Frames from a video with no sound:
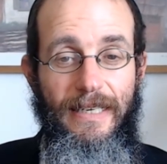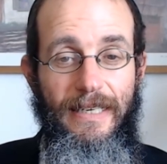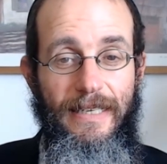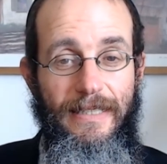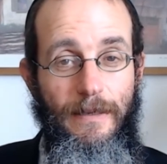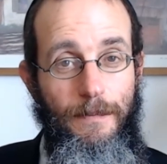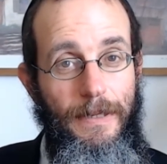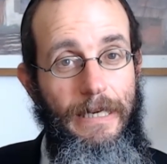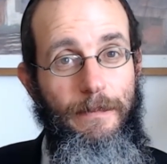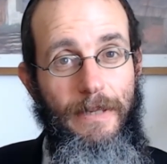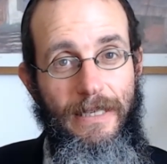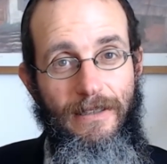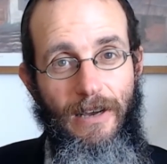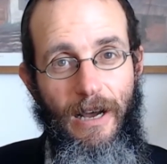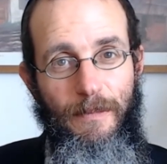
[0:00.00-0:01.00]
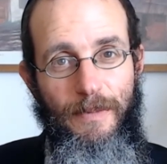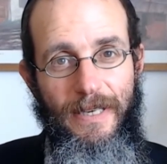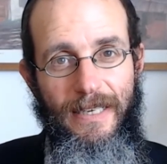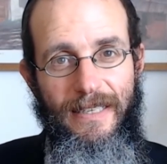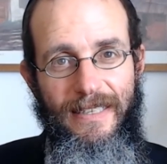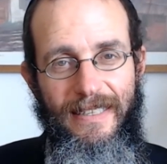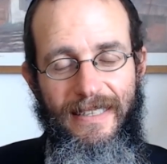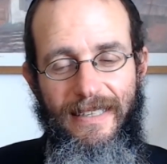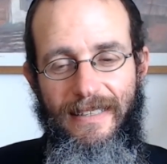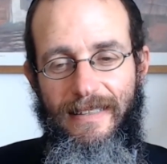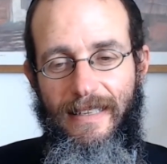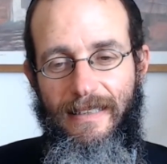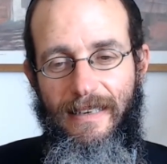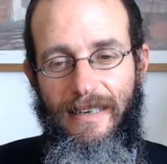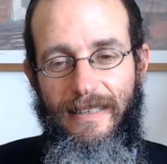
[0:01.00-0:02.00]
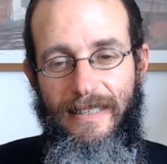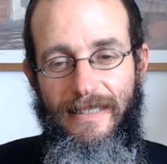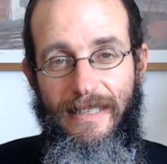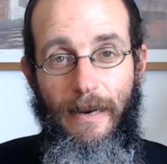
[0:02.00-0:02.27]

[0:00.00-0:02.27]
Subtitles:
It's a big, big topic that is